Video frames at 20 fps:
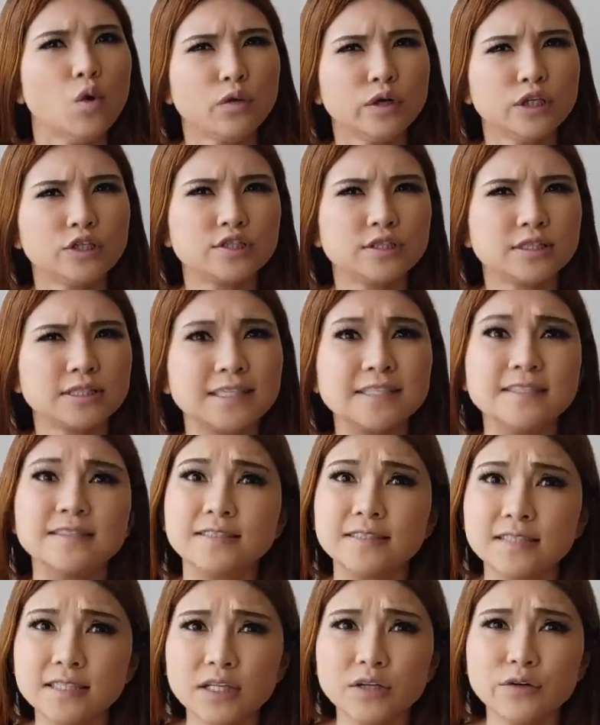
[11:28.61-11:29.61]
which,
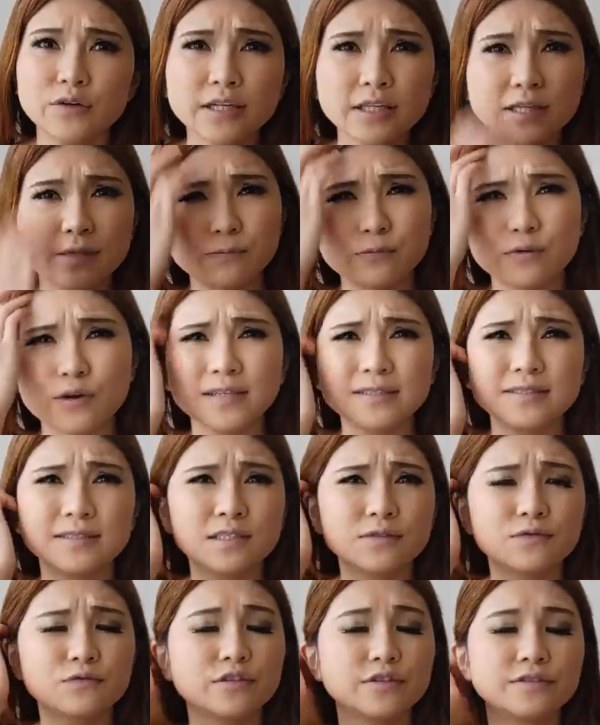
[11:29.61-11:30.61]
considering the price
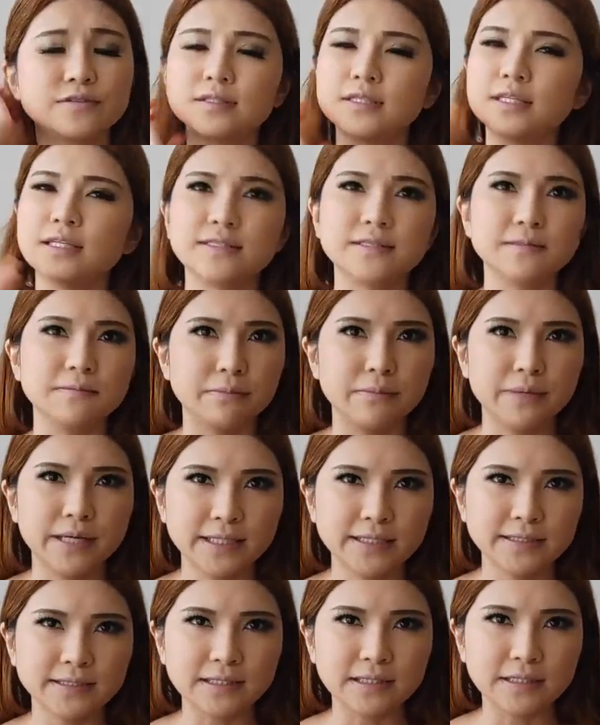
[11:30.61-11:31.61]
difference, is
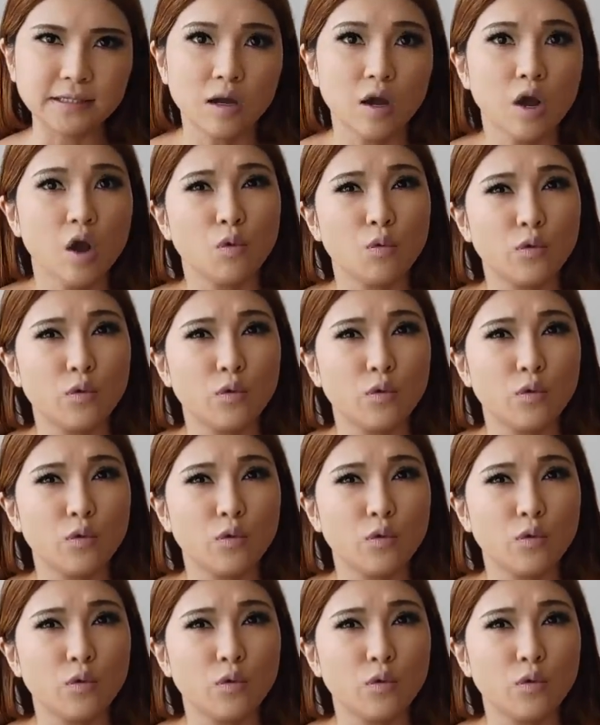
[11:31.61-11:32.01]
amazing.